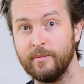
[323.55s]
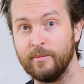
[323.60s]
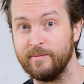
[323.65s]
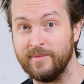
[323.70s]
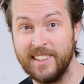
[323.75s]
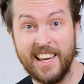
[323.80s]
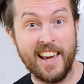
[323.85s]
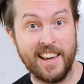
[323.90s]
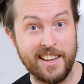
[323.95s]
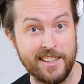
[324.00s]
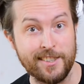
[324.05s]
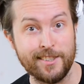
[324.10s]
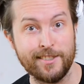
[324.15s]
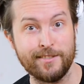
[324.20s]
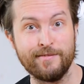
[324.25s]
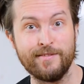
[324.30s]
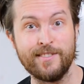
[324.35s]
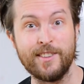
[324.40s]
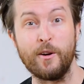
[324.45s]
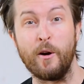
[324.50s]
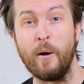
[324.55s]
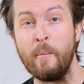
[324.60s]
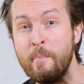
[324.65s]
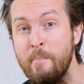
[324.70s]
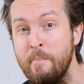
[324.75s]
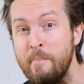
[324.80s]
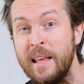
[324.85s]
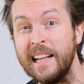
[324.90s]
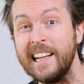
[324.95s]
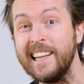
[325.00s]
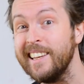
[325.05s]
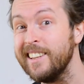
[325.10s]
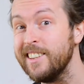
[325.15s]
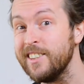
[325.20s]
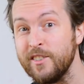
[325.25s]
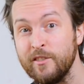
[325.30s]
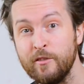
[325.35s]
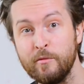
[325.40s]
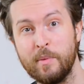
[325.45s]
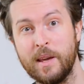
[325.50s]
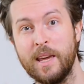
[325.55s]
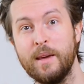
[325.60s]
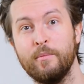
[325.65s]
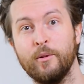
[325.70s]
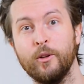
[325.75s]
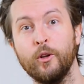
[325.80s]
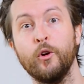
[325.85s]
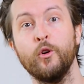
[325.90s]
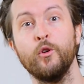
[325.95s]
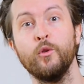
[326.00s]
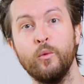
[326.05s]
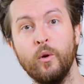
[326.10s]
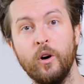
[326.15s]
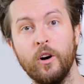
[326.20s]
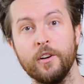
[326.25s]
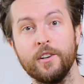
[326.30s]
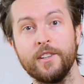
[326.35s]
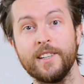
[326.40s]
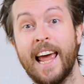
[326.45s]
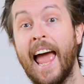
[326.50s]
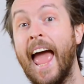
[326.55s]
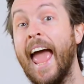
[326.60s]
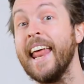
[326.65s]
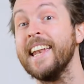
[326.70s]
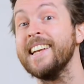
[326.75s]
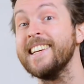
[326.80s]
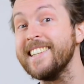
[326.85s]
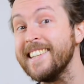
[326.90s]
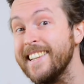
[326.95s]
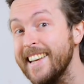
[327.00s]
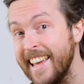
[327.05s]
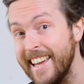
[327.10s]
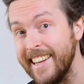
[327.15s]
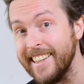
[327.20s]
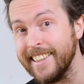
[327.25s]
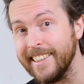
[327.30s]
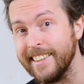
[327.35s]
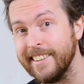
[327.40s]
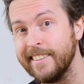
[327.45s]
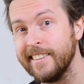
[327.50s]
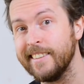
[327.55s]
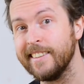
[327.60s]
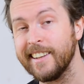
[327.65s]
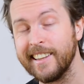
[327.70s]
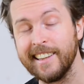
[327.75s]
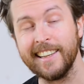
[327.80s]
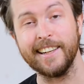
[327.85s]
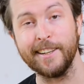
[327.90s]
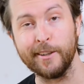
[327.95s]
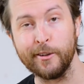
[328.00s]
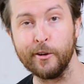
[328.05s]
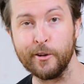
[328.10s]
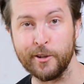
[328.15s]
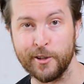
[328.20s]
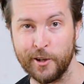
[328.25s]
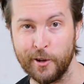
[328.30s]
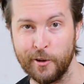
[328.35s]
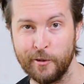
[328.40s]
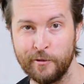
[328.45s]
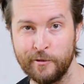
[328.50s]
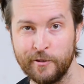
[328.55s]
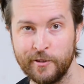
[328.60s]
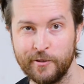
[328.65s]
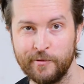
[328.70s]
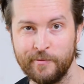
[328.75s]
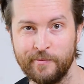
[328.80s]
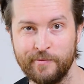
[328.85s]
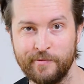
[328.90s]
Yes, there are millions of people who want and need clean cook stoves.